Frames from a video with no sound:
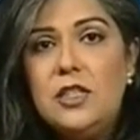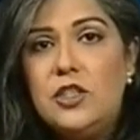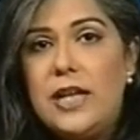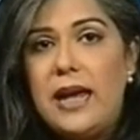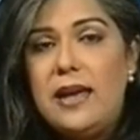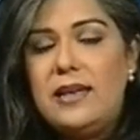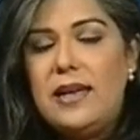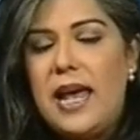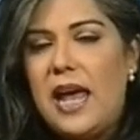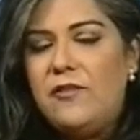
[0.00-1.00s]
today
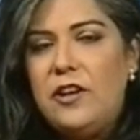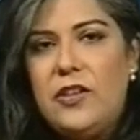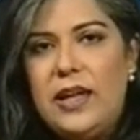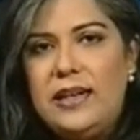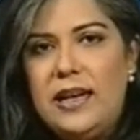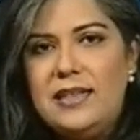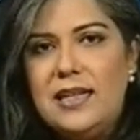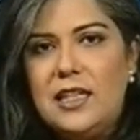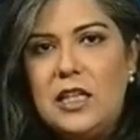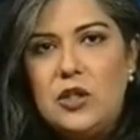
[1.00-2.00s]
everything
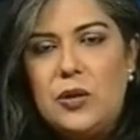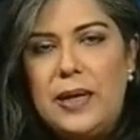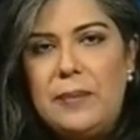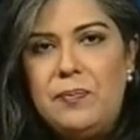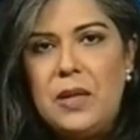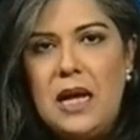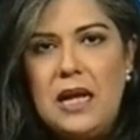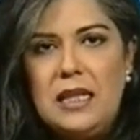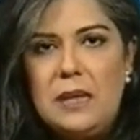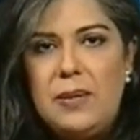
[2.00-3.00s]
is hunky-dory.
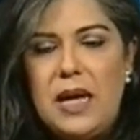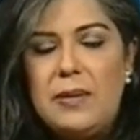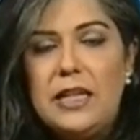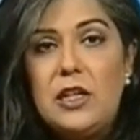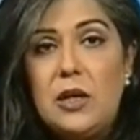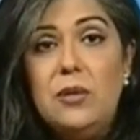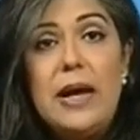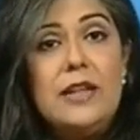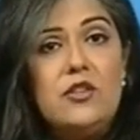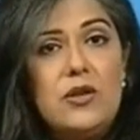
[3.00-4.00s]
The PML-Q
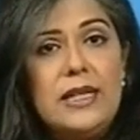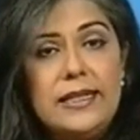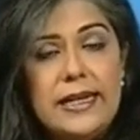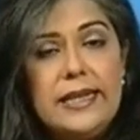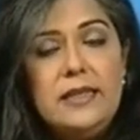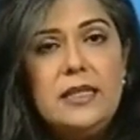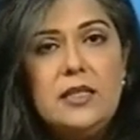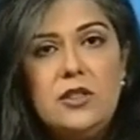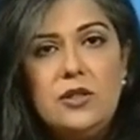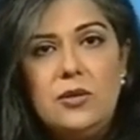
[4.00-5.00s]
has returned
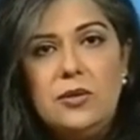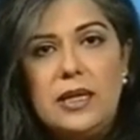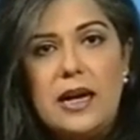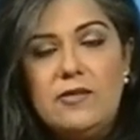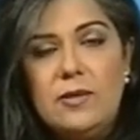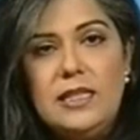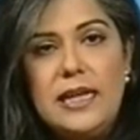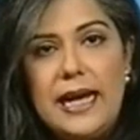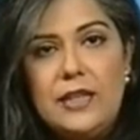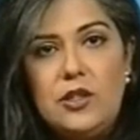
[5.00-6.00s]
to the
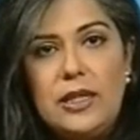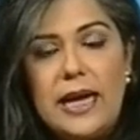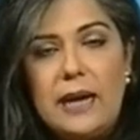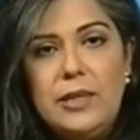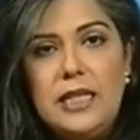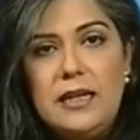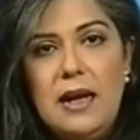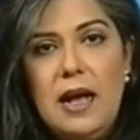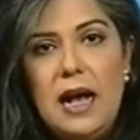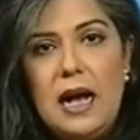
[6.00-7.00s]
government and to the cabinet
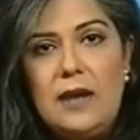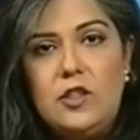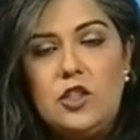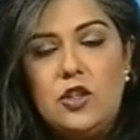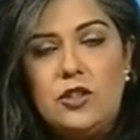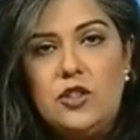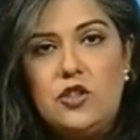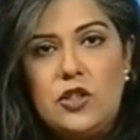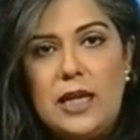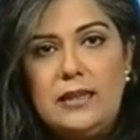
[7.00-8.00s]
after Chaudhry
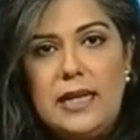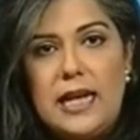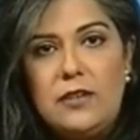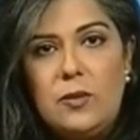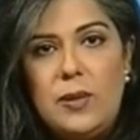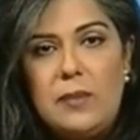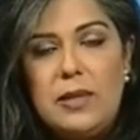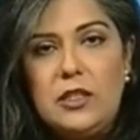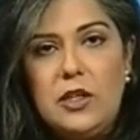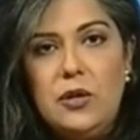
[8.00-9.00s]
Shujat, the head of the
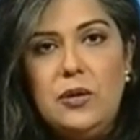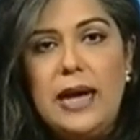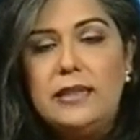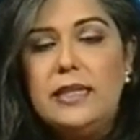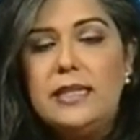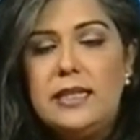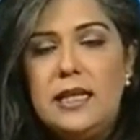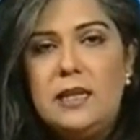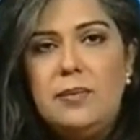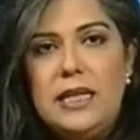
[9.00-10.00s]
PML-Q, had an
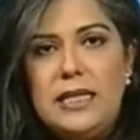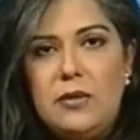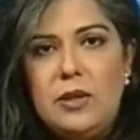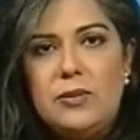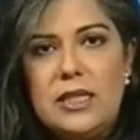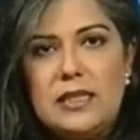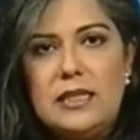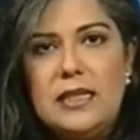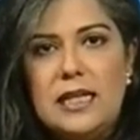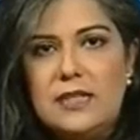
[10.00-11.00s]
extended meeting with
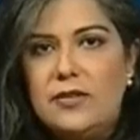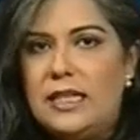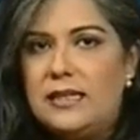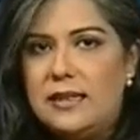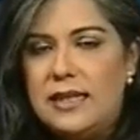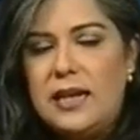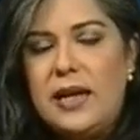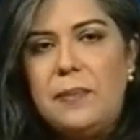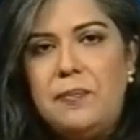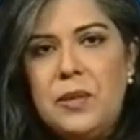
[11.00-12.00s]
President Asif Ali
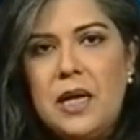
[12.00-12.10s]
Zardari.